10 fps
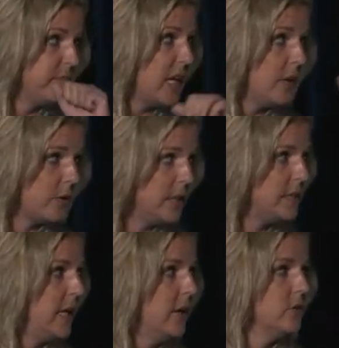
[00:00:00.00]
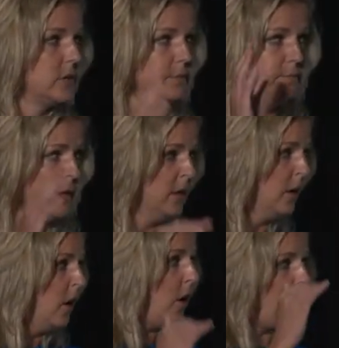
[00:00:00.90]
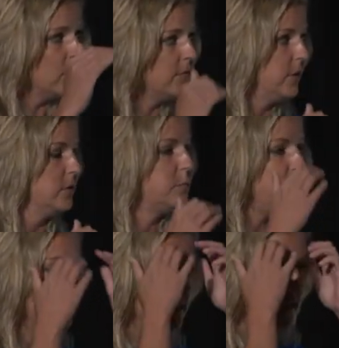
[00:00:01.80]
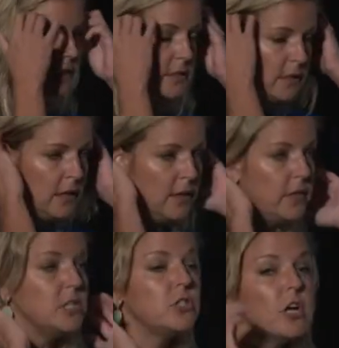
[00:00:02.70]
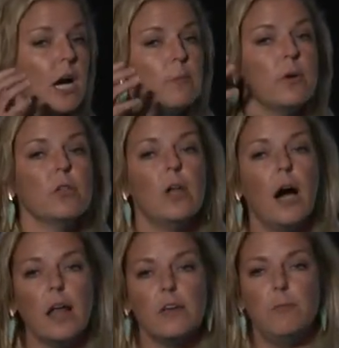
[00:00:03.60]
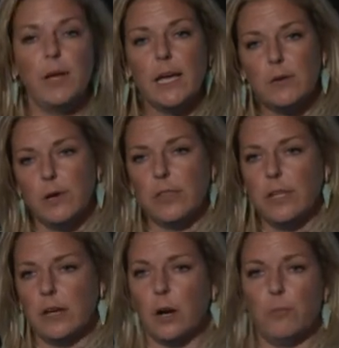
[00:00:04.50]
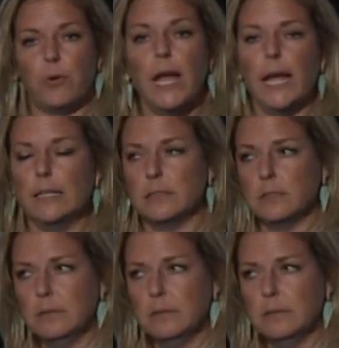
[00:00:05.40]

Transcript: increase sales and all of those pieces that took up a lot of bandwidth in our brains.